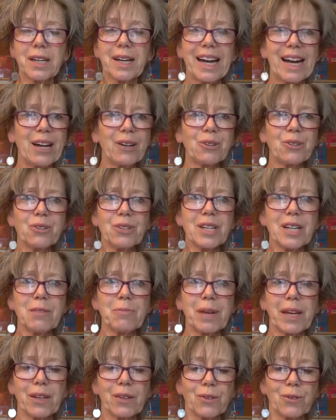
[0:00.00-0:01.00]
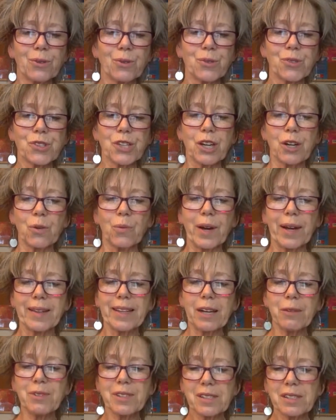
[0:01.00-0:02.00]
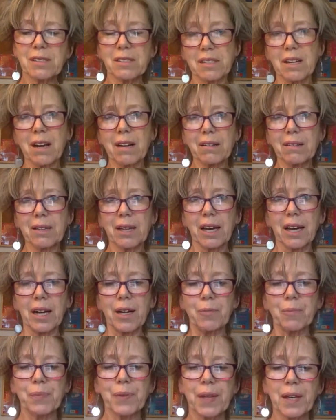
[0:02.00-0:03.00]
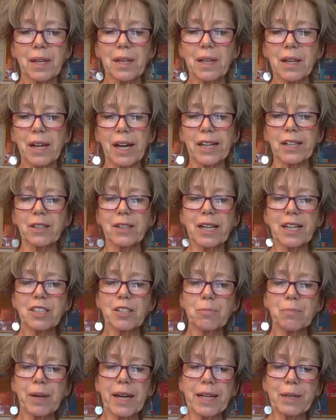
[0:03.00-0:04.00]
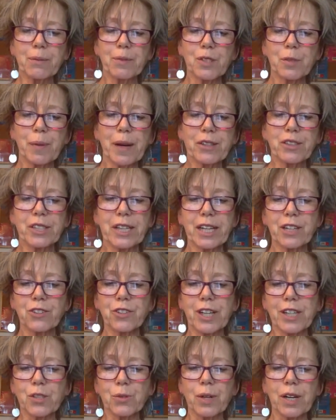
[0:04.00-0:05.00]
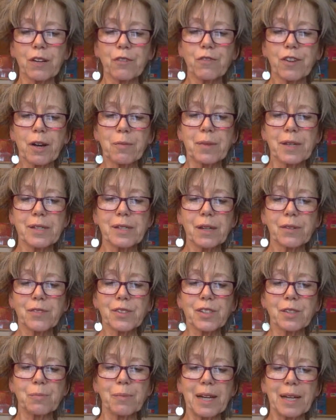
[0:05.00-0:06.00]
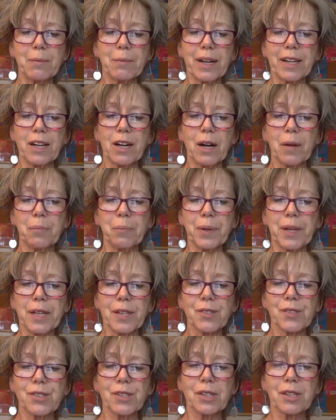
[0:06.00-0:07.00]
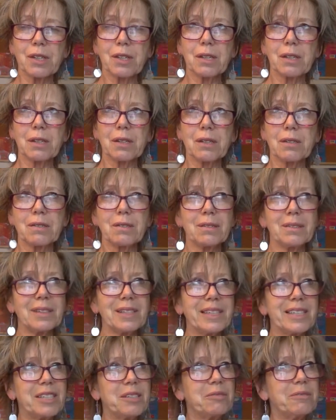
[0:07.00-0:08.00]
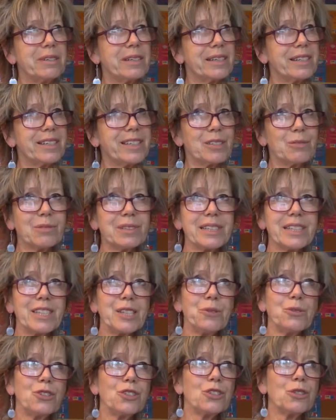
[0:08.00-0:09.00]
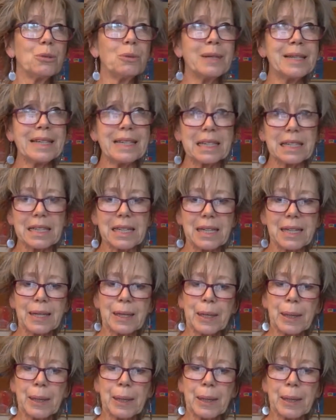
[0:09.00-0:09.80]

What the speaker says: How could I make the thoughts go away? They were stuck there. I got out of bed and was about to get dressed when I found myself smelling my armpits. Molly, you nerd, what are you doing?